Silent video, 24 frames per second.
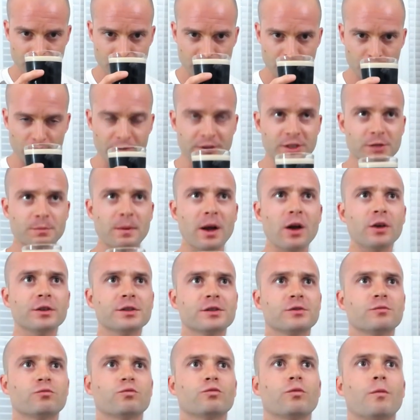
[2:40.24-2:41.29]
which
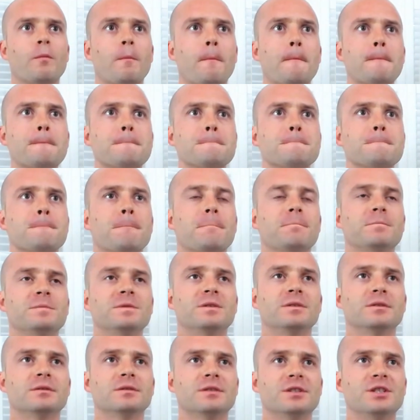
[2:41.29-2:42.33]
smells
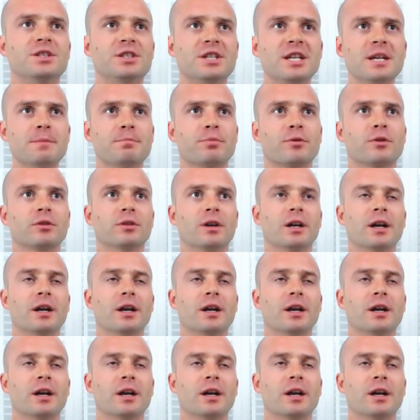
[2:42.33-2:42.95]
deeper,